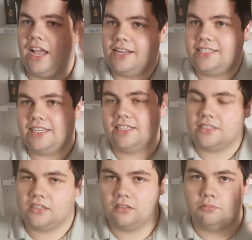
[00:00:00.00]

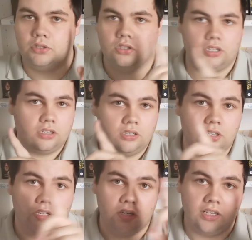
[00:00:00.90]
heightiest book,
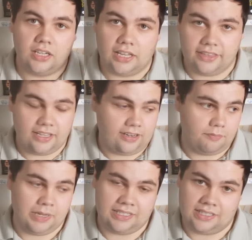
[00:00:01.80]
and then
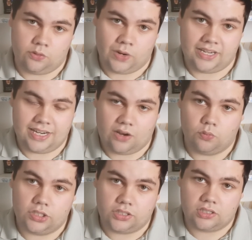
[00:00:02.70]
basically it went
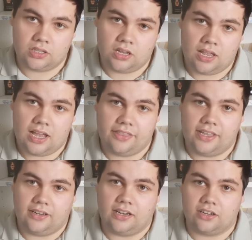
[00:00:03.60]
downwards. And
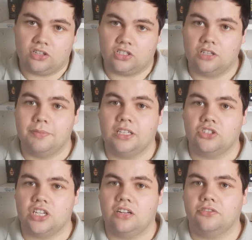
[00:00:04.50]
then I got to the
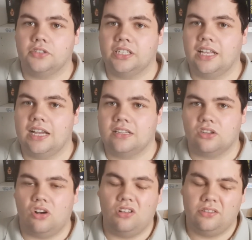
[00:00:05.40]
middle shelf,
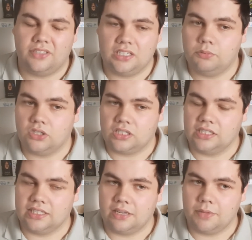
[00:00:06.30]
realised all of these books are
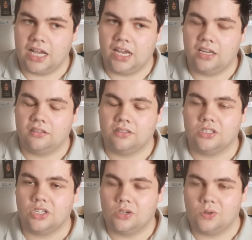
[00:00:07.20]
the same height,
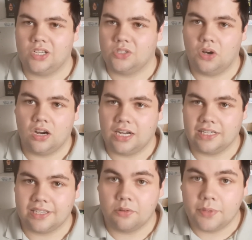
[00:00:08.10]
so I wanted to
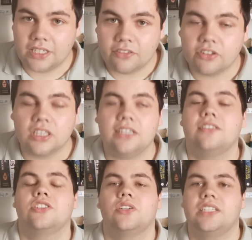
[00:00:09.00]
organise them a bit
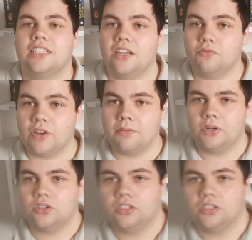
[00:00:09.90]
differently. So I did it in rainbow